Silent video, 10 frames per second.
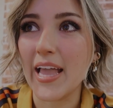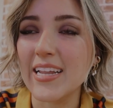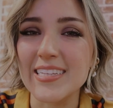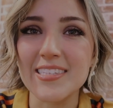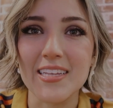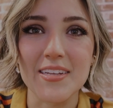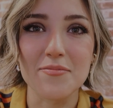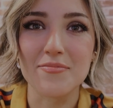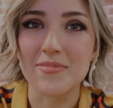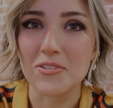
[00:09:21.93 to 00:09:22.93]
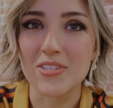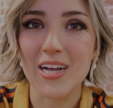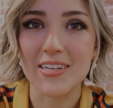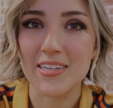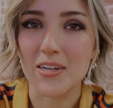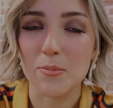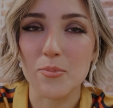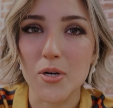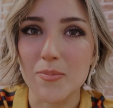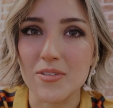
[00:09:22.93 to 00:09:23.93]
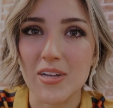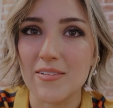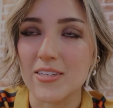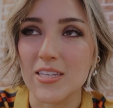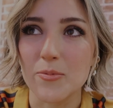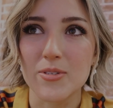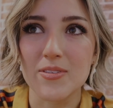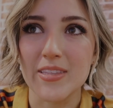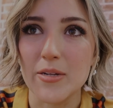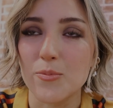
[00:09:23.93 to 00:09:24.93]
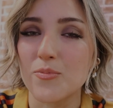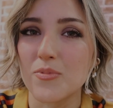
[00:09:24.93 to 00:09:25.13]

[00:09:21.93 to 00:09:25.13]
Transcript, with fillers: and it's it, it was not done on purpose obviously it was they